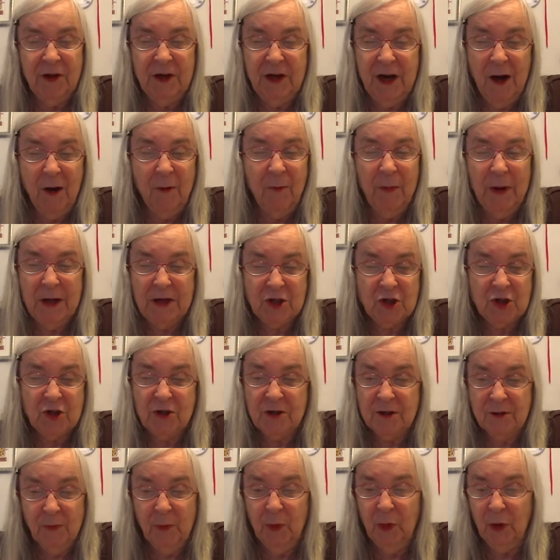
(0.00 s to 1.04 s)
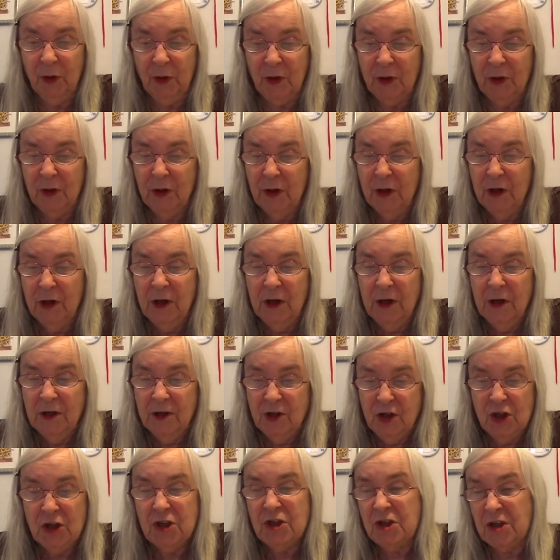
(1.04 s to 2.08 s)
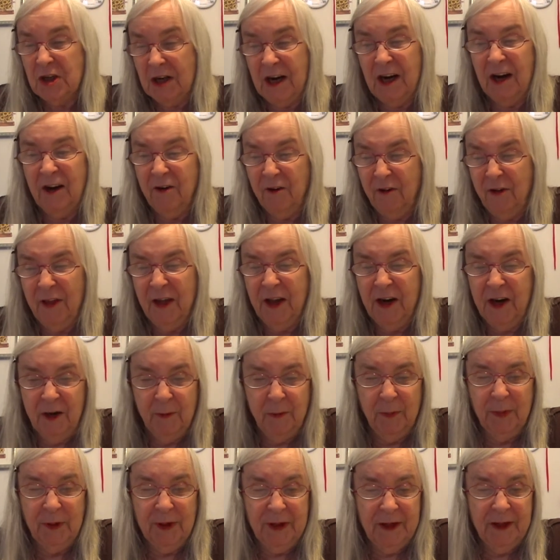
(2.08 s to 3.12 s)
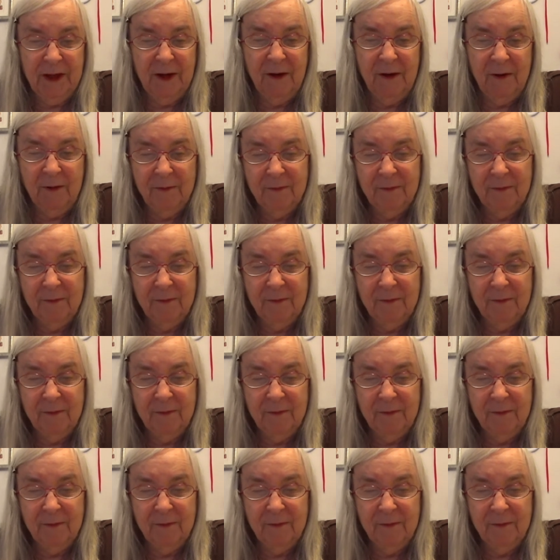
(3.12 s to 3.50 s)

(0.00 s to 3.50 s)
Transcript: Dalmatians book just to clear that up a little.